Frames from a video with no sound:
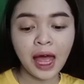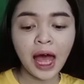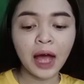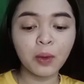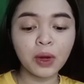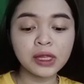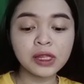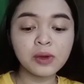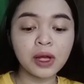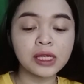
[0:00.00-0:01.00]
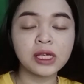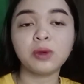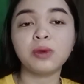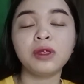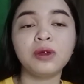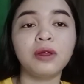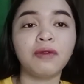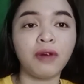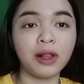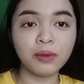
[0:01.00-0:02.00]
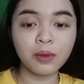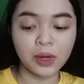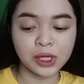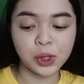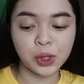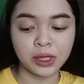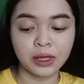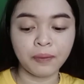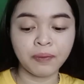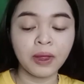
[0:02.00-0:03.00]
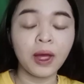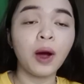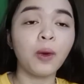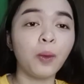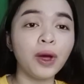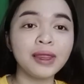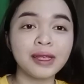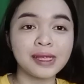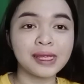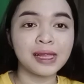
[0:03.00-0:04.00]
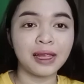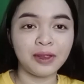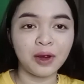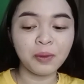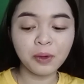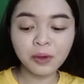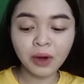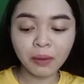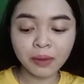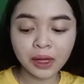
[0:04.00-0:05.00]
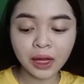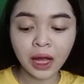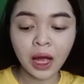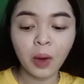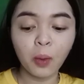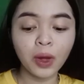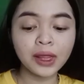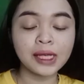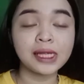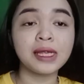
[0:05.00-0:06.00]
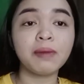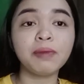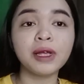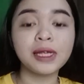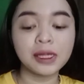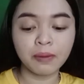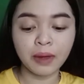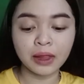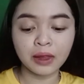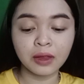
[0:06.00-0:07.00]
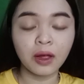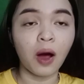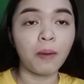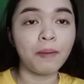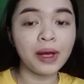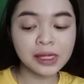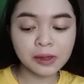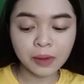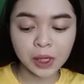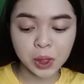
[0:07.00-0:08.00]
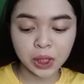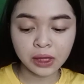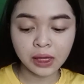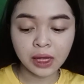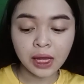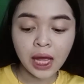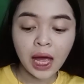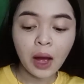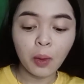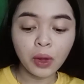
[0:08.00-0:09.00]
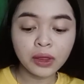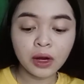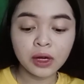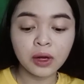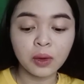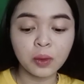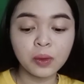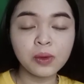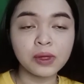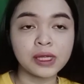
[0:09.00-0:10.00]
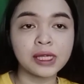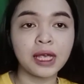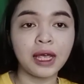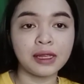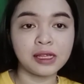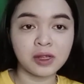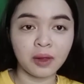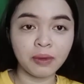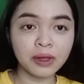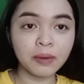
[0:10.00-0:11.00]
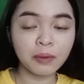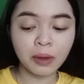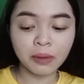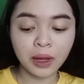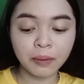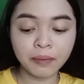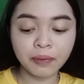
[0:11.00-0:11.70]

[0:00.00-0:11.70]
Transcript: I want to answer with you the following question. What is linear programming? What is simplex method of maximization? What are the rules in solving the problem?